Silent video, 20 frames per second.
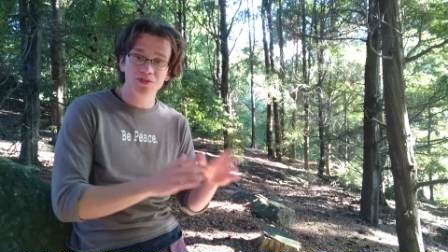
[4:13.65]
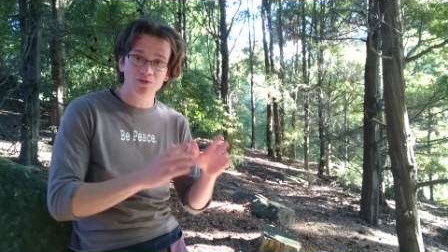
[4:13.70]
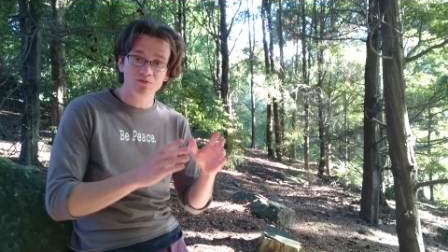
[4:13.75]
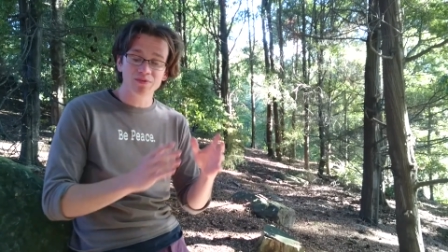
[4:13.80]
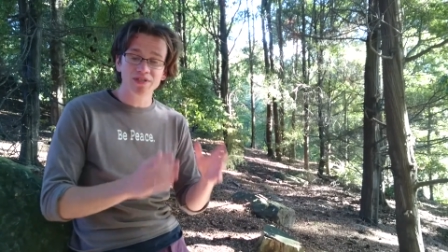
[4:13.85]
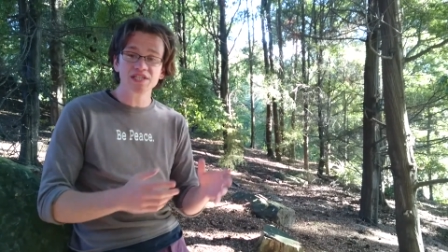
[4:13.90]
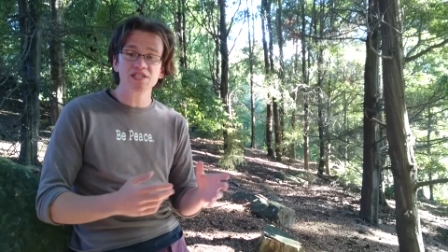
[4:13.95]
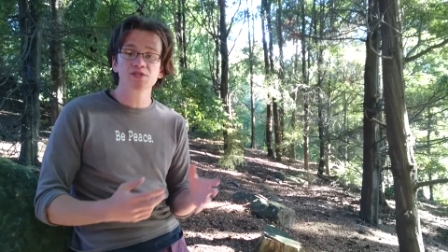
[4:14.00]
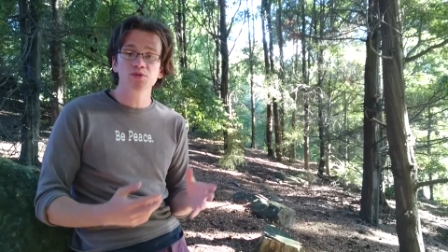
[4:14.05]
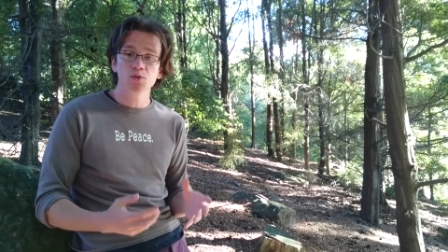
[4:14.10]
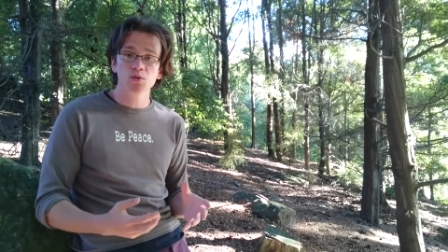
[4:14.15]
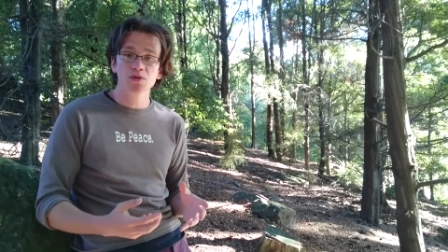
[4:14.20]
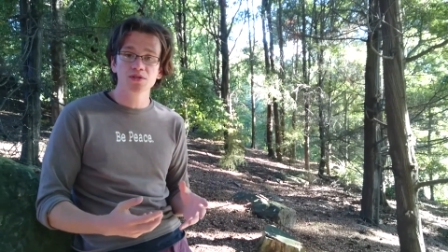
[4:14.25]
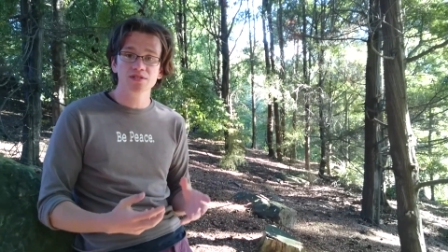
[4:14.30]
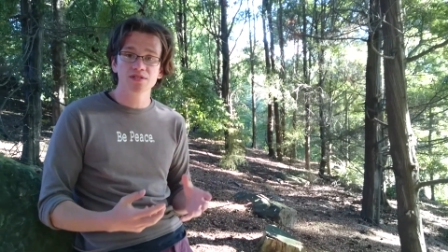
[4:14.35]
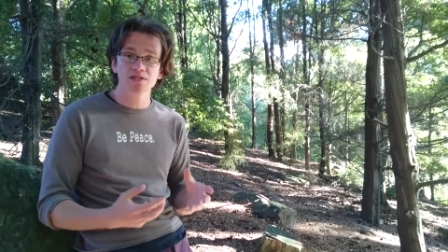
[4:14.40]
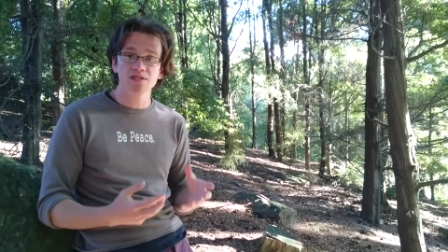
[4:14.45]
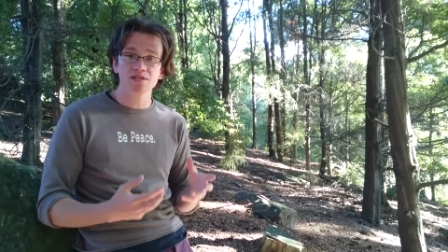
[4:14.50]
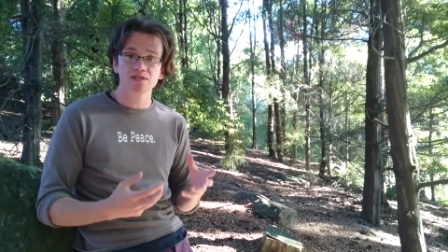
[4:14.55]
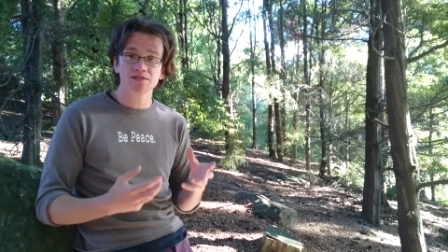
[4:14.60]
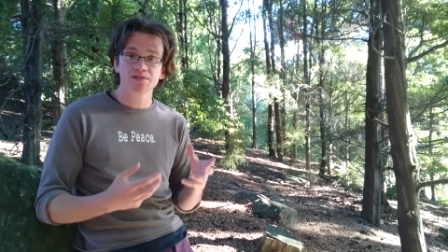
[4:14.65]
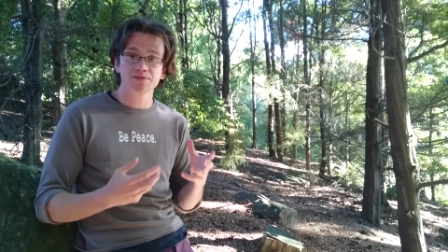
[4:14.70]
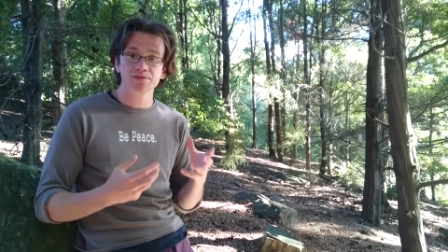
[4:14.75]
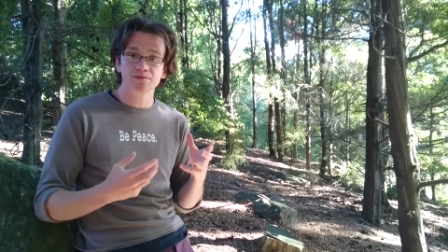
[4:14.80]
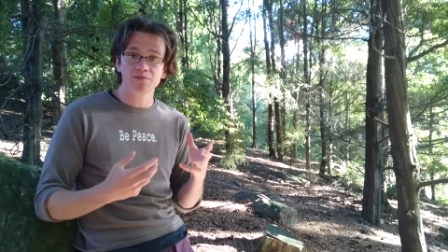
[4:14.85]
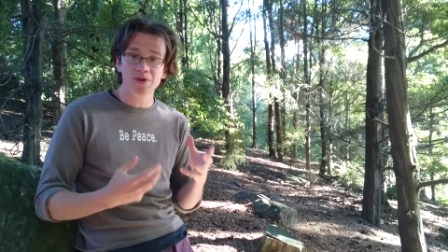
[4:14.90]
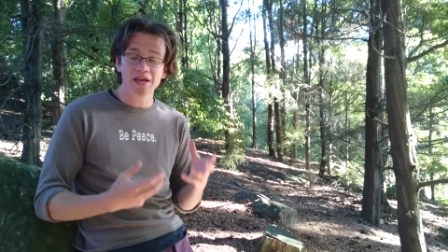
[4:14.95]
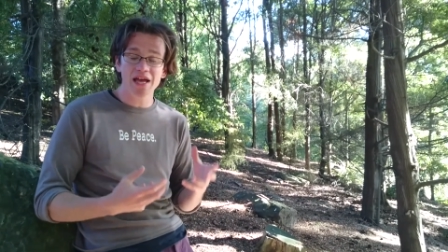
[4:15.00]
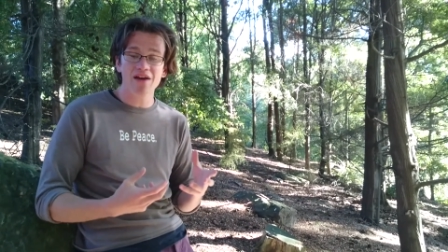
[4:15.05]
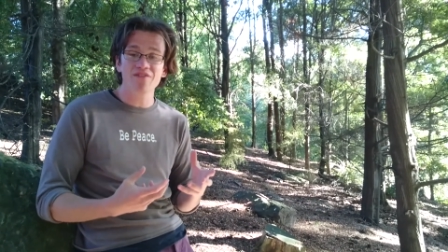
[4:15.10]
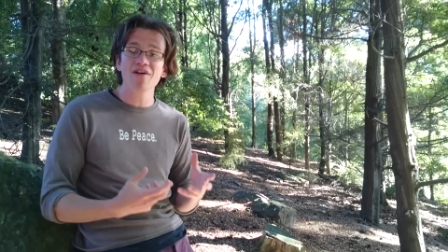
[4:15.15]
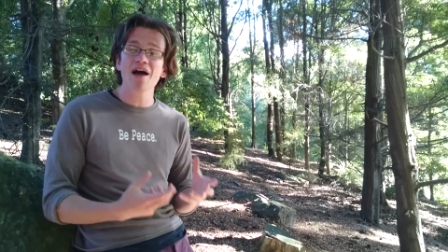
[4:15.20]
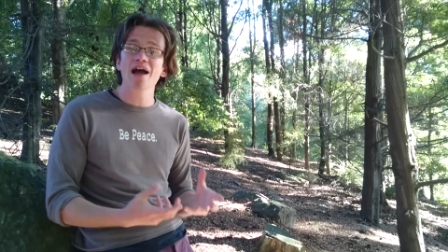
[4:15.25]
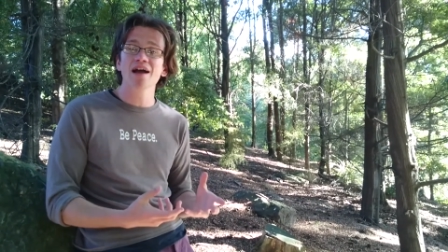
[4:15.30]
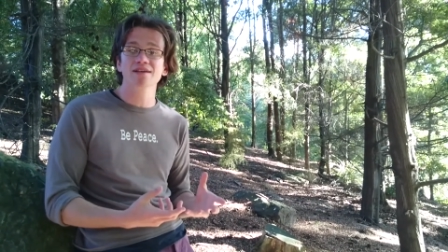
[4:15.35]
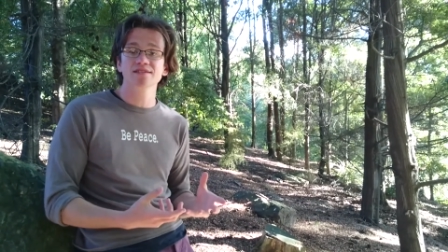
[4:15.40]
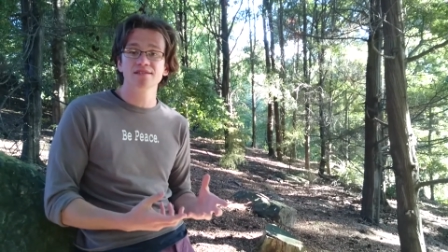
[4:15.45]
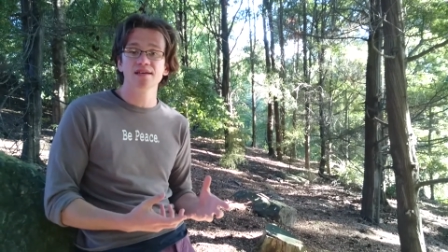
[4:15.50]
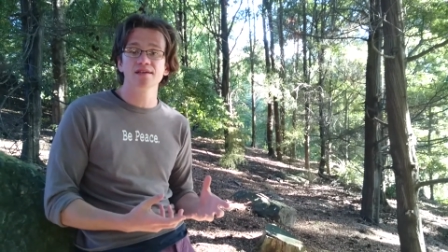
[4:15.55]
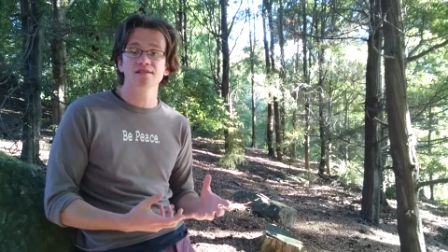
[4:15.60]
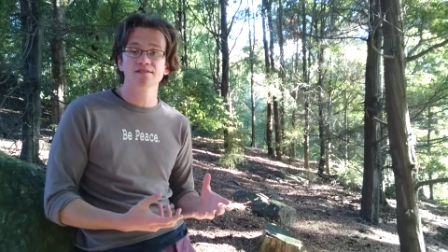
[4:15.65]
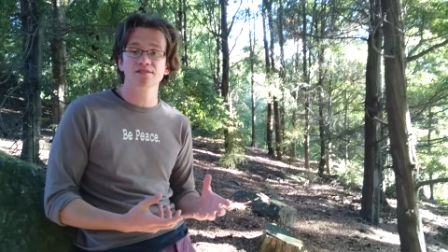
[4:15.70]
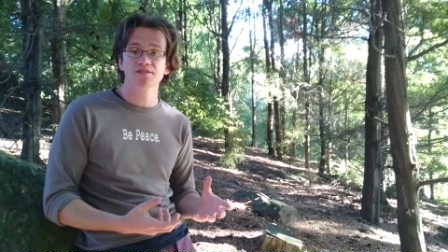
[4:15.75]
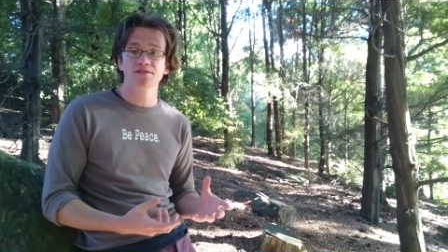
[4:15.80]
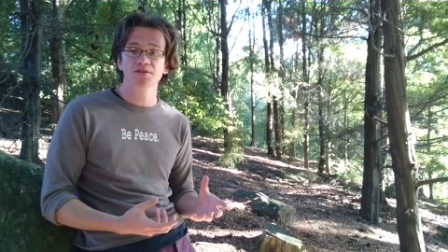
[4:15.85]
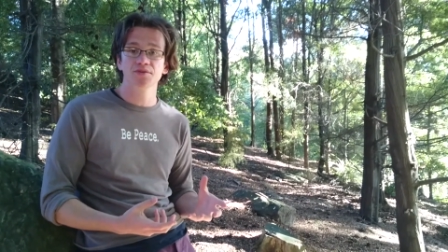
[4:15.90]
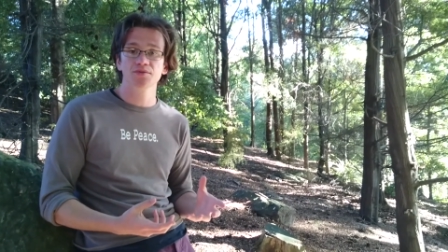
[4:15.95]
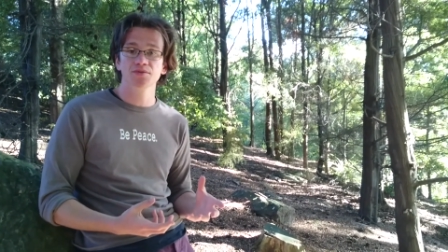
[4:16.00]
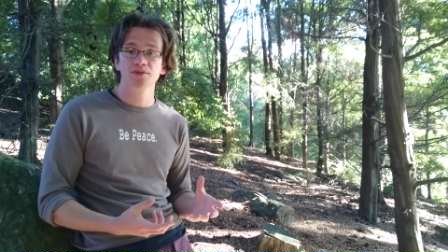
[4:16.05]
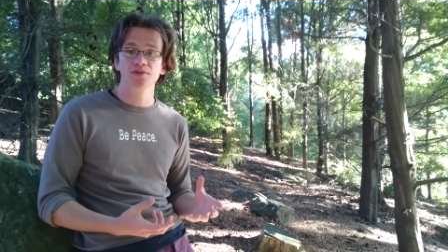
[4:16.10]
the resources we have access to.